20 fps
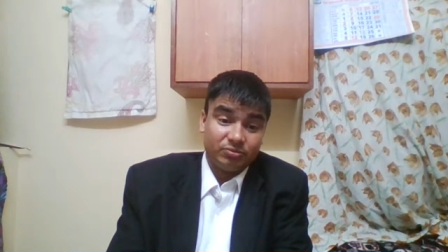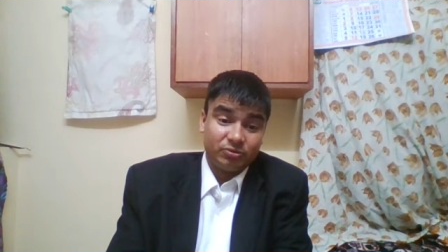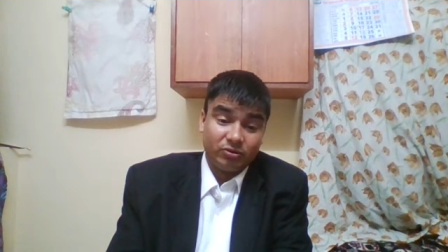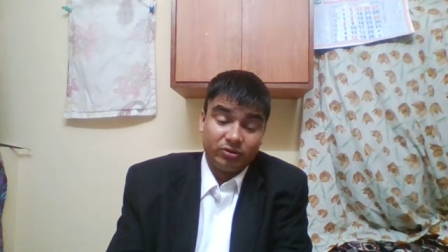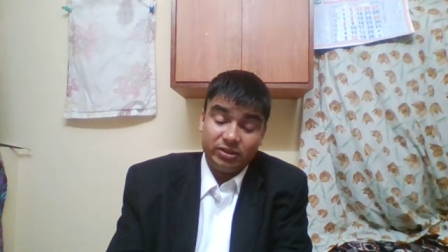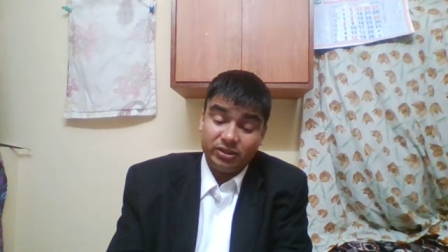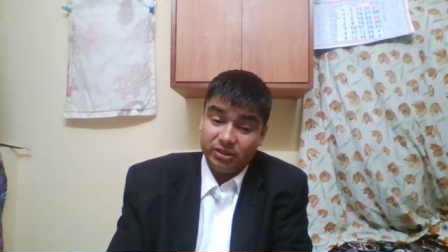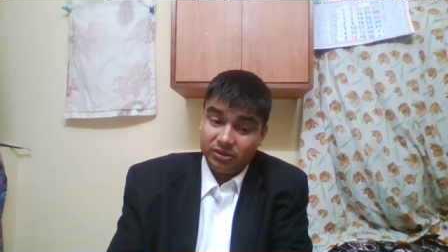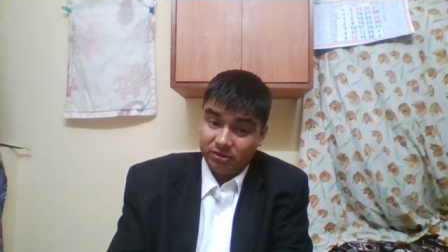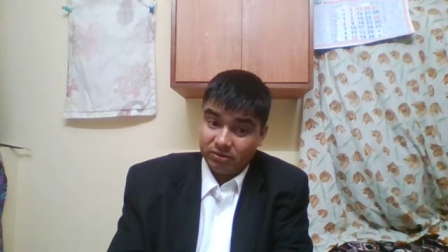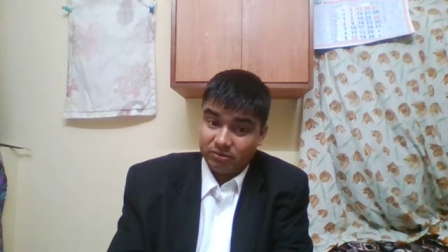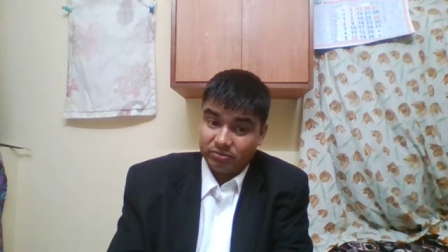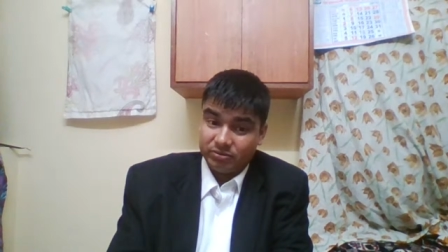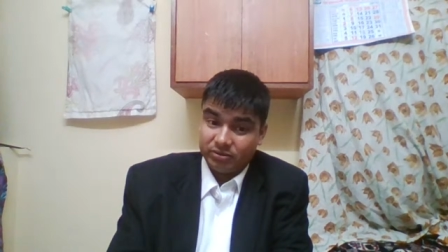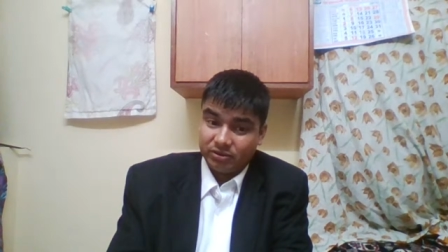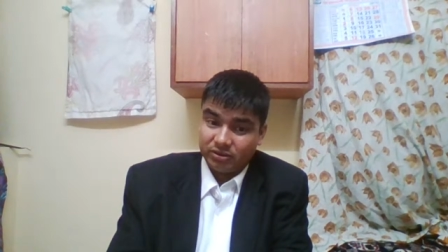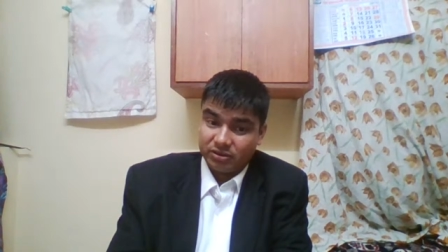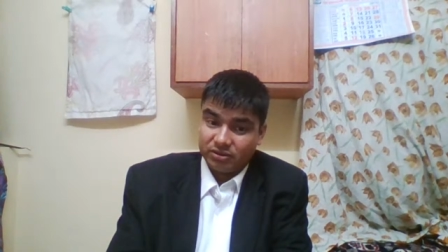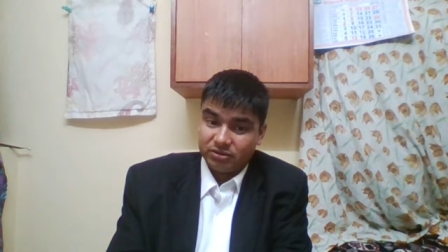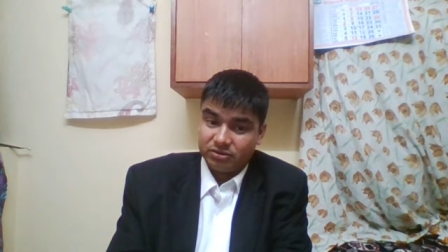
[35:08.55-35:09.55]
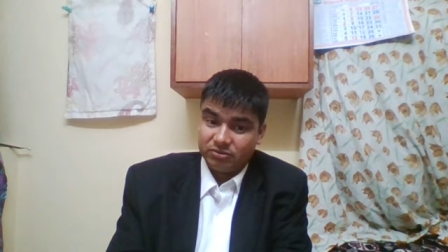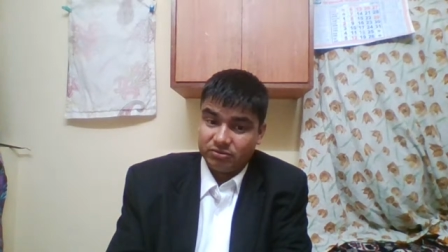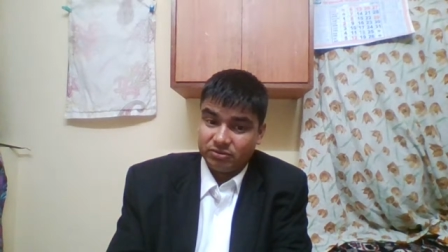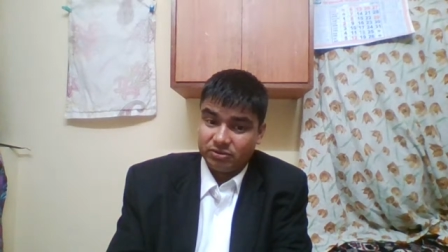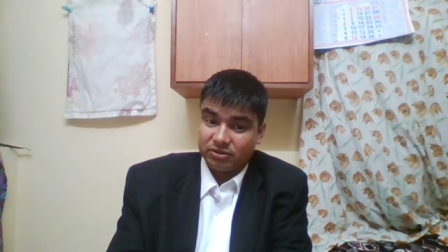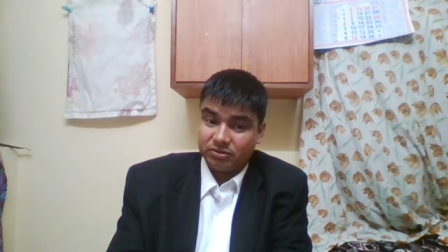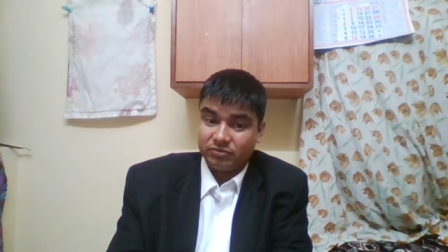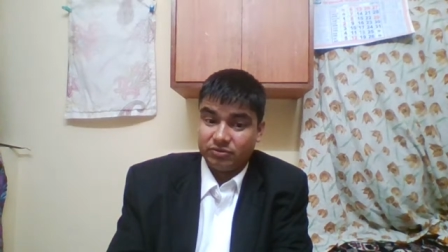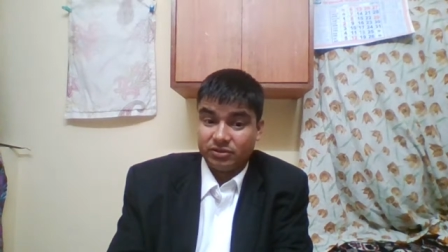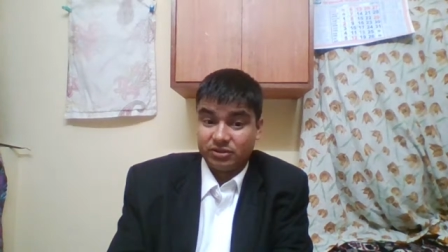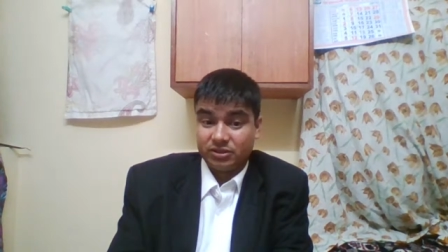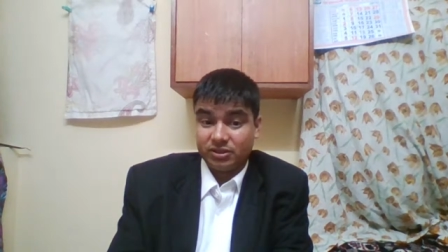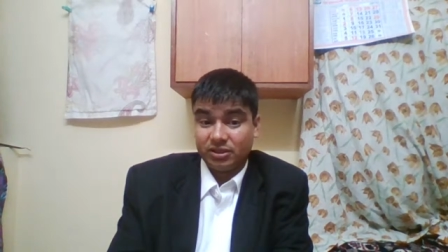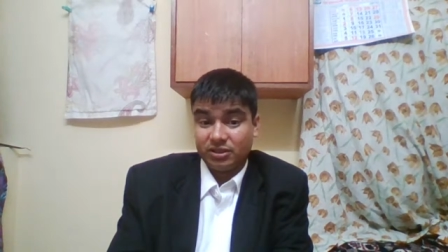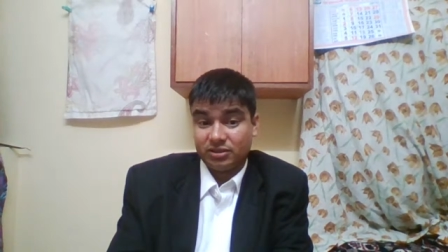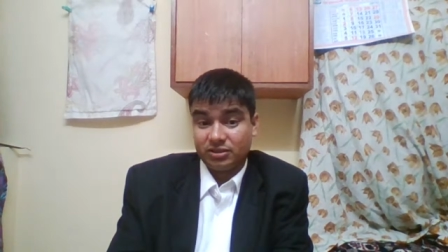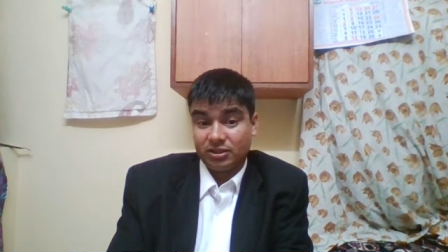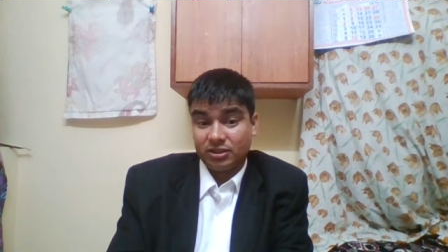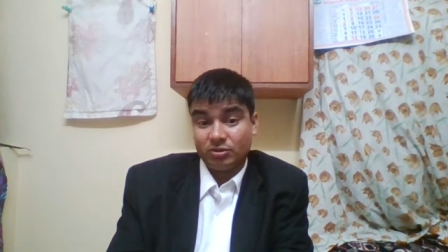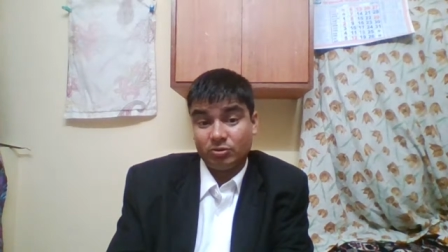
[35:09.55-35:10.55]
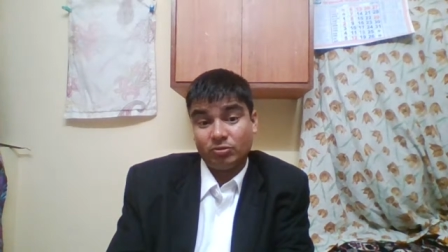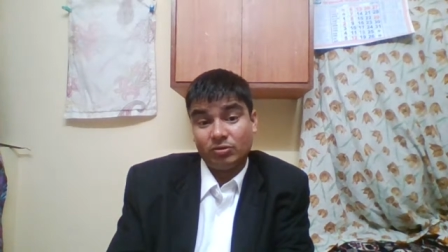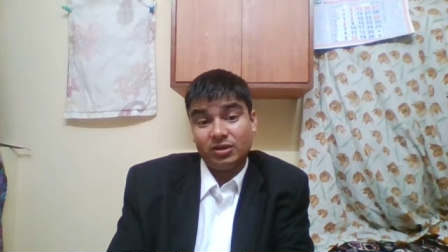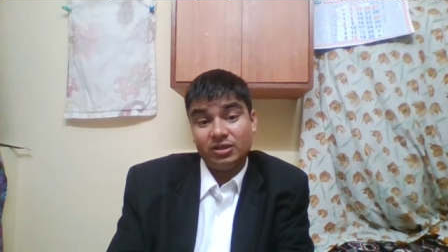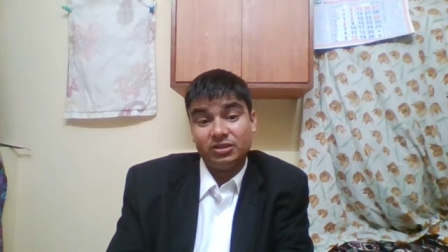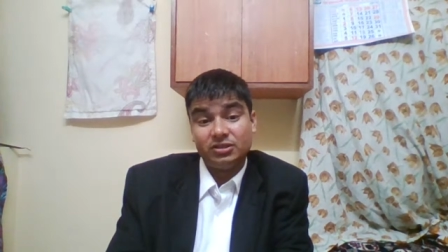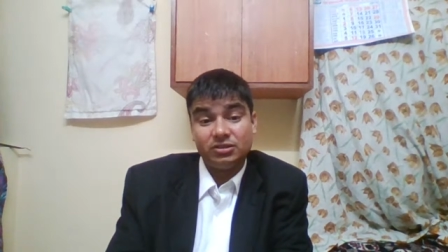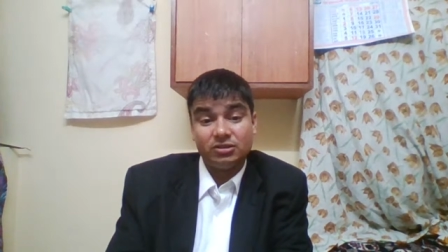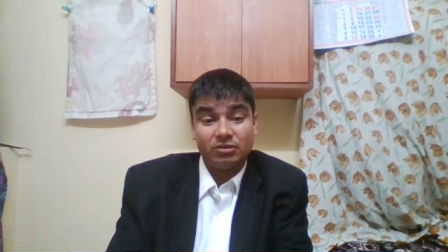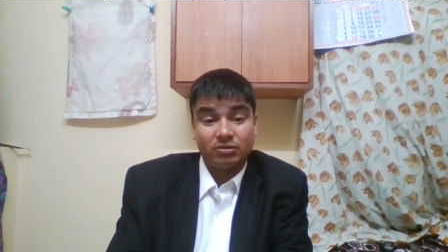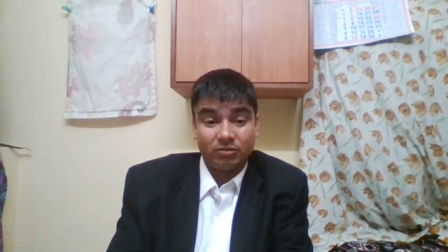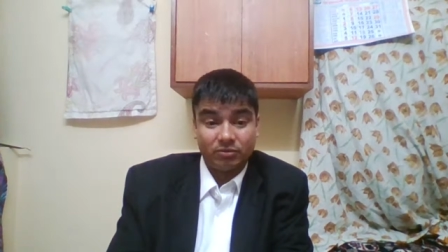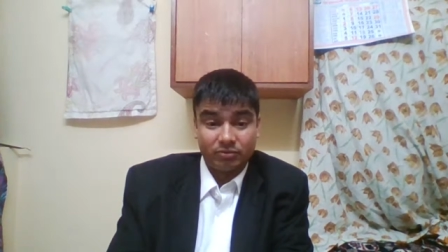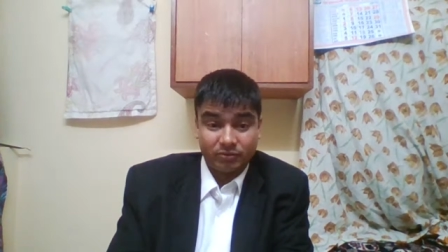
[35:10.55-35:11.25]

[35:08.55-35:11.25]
14 of the Constitution which says equality of